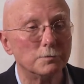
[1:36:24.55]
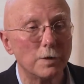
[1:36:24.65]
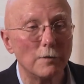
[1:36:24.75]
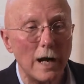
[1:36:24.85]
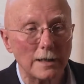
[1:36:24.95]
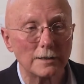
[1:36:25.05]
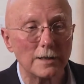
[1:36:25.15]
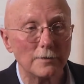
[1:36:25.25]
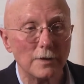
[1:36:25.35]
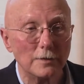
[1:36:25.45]

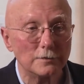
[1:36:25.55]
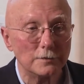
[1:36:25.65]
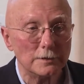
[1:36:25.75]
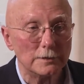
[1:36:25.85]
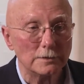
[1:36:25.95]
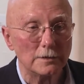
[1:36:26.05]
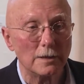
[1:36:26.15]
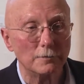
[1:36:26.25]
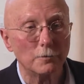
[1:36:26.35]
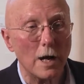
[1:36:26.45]
provocative of,
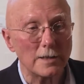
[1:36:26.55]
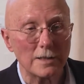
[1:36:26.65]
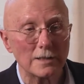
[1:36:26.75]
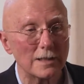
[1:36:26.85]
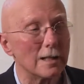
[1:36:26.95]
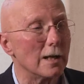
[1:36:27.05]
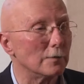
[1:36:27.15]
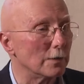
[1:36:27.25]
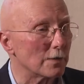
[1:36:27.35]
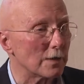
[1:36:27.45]
of rising sea
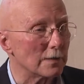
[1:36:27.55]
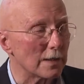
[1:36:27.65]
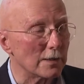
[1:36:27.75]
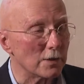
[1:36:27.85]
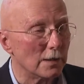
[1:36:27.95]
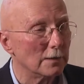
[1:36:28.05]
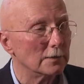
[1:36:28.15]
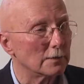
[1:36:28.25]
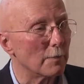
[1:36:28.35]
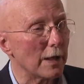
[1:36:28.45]
levels and such,
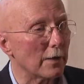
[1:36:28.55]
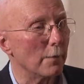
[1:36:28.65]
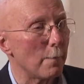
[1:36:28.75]
the better.